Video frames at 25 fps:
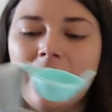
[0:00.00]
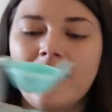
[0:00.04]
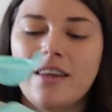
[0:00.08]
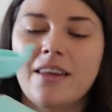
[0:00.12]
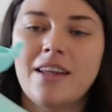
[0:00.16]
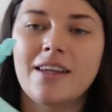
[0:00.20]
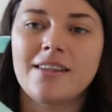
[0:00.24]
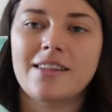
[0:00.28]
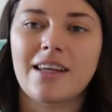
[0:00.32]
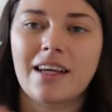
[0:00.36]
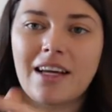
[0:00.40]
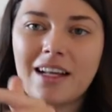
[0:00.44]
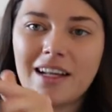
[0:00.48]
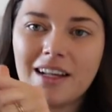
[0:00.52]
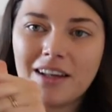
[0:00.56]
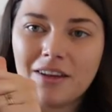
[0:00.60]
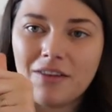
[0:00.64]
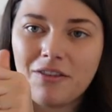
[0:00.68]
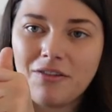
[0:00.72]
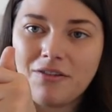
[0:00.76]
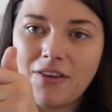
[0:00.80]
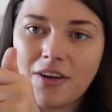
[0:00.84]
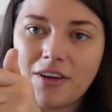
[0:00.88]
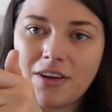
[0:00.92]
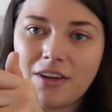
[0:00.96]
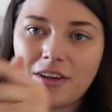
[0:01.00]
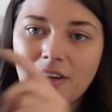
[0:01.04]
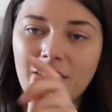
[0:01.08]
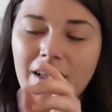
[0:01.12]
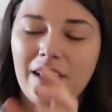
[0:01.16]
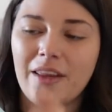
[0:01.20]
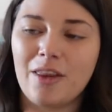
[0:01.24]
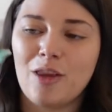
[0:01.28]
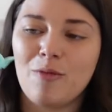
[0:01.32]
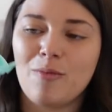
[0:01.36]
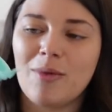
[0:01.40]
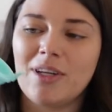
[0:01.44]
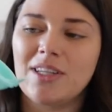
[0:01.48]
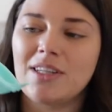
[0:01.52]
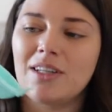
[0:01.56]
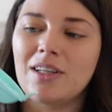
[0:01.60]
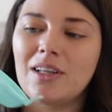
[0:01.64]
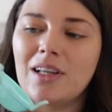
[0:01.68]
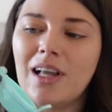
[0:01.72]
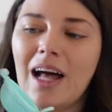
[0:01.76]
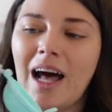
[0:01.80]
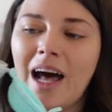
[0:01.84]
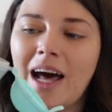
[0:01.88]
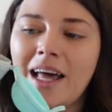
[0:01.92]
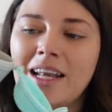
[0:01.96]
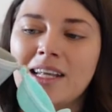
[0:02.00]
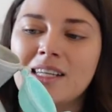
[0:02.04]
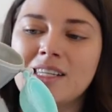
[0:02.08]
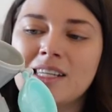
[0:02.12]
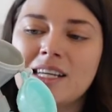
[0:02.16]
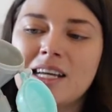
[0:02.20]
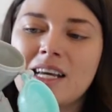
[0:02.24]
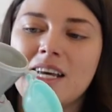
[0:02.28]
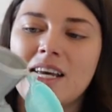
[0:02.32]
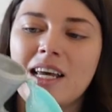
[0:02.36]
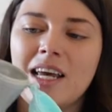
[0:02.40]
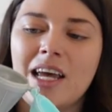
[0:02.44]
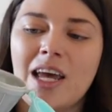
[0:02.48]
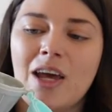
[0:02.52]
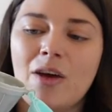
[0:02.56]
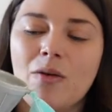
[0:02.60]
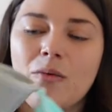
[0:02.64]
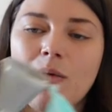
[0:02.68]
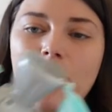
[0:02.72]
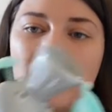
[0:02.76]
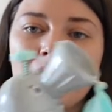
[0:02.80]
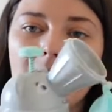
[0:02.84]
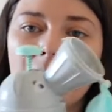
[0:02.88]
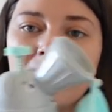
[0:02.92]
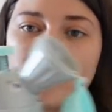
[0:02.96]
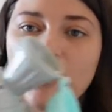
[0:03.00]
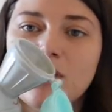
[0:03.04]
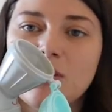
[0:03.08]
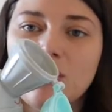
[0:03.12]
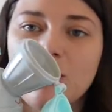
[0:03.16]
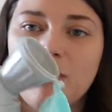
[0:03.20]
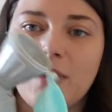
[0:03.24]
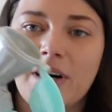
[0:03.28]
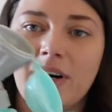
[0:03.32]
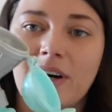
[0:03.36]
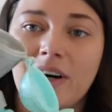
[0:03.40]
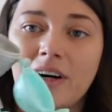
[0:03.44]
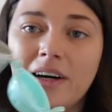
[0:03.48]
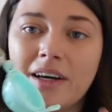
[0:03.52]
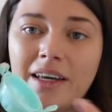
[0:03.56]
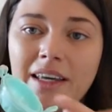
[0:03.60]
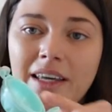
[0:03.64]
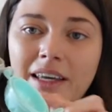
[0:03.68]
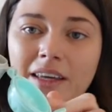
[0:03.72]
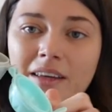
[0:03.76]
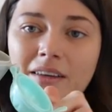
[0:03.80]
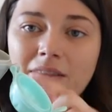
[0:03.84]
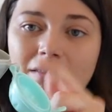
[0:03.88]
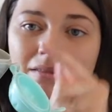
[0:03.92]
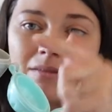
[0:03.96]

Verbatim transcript: There's like a little funnel in the middle and it works by